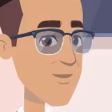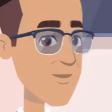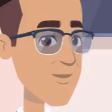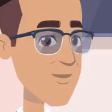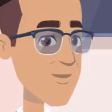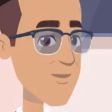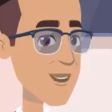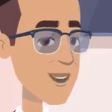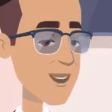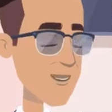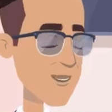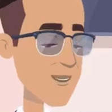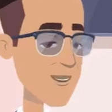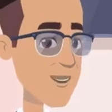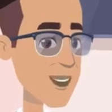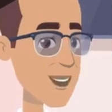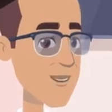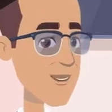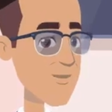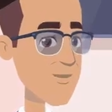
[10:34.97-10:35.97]

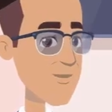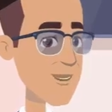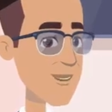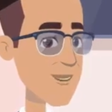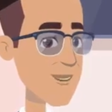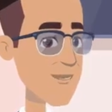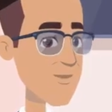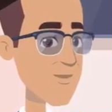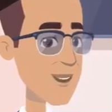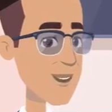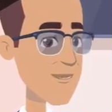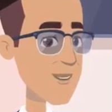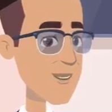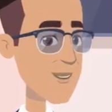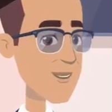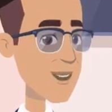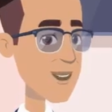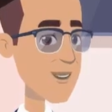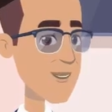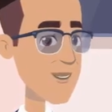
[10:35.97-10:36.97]
Consider its
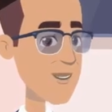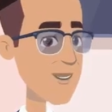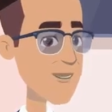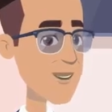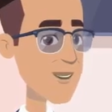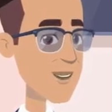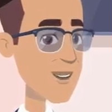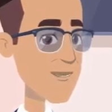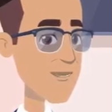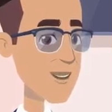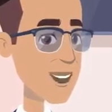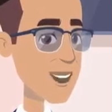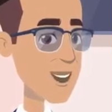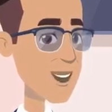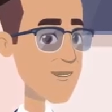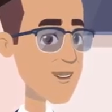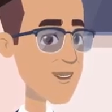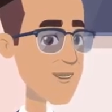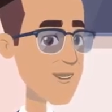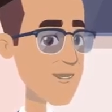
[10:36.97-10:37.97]
application in
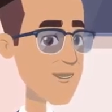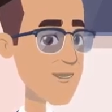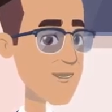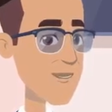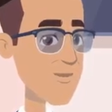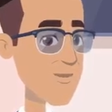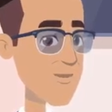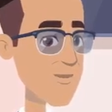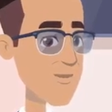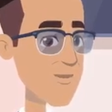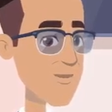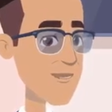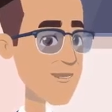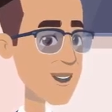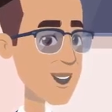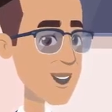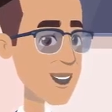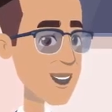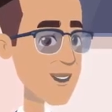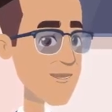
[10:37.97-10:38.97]
electronics,
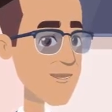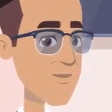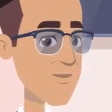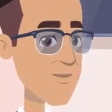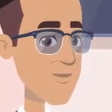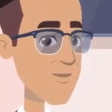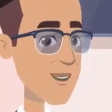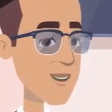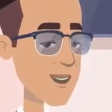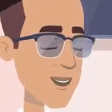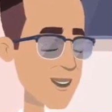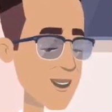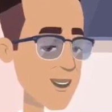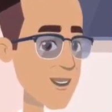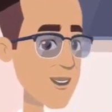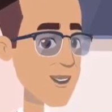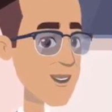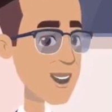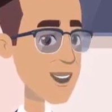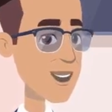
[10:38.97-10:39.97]
like in
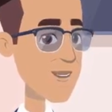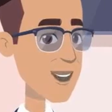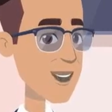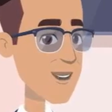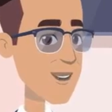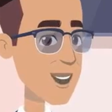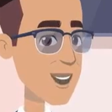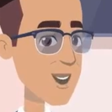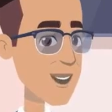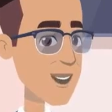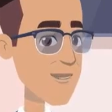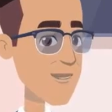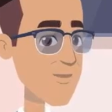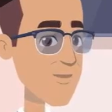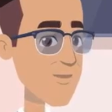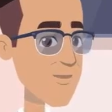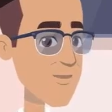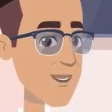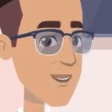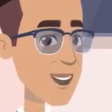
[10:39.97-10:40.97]
digital filters
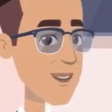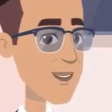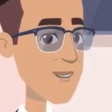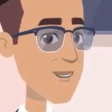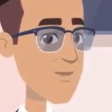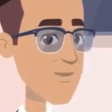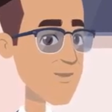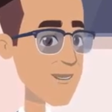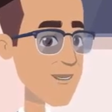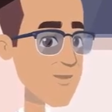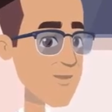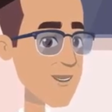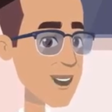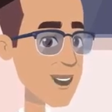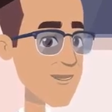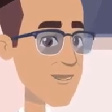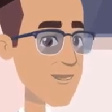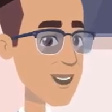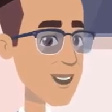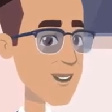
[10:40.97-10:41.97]
and
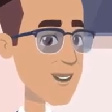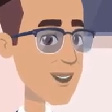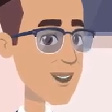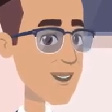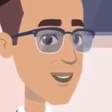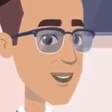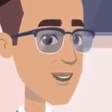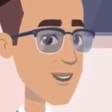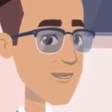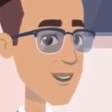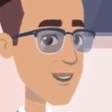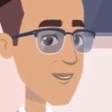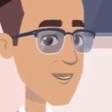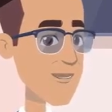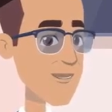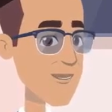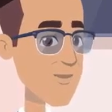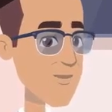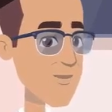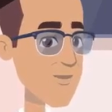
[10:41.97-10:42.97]
spectrum analyzers.
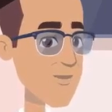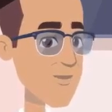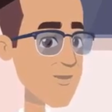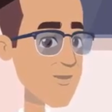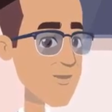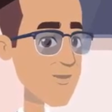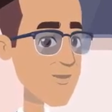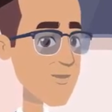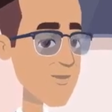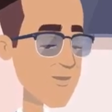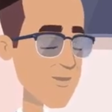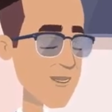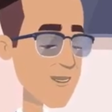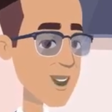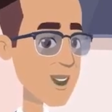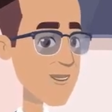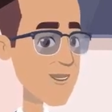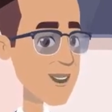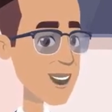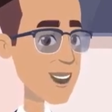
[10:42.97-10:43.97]

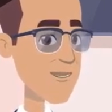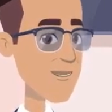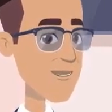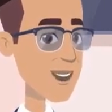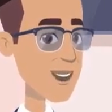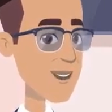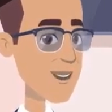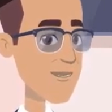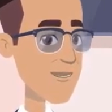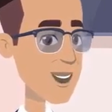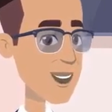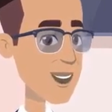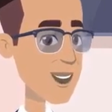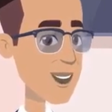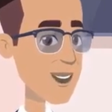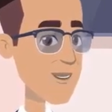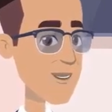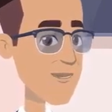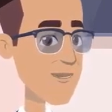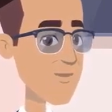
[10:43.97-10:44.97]
FFT
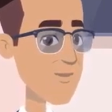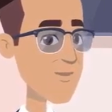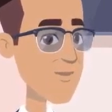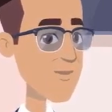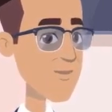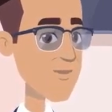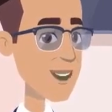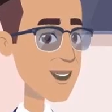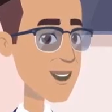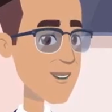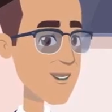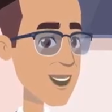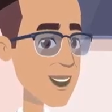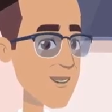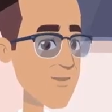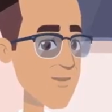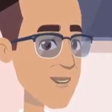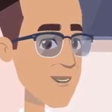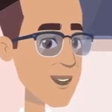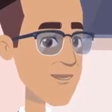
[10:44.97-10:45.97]
allows for the
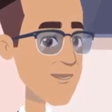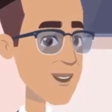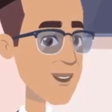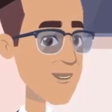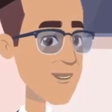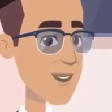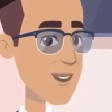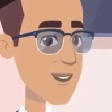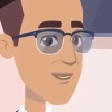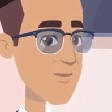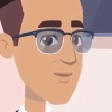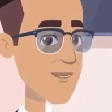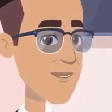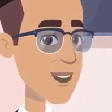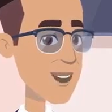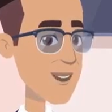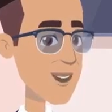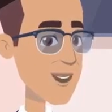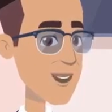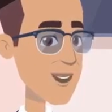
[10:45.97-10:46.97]
efficient
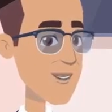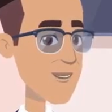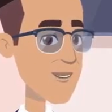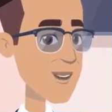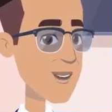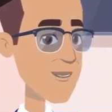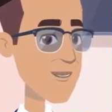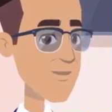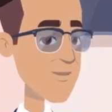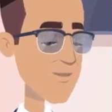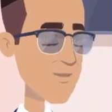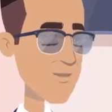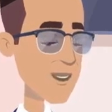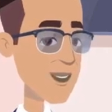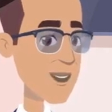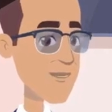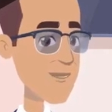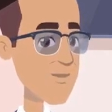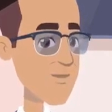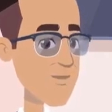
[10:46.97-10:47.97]
analysis
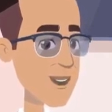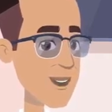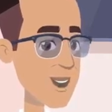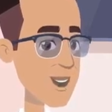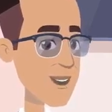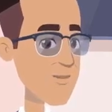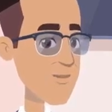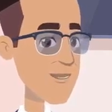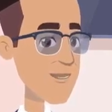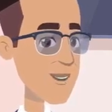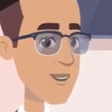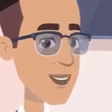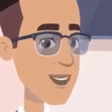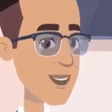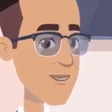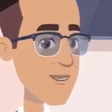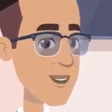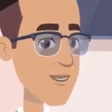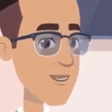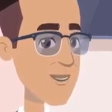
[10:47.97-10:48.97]
of electrical
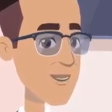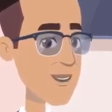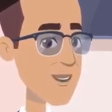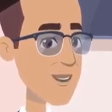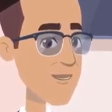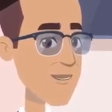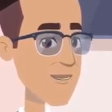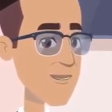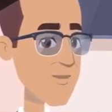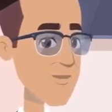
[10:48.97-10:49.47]
signals,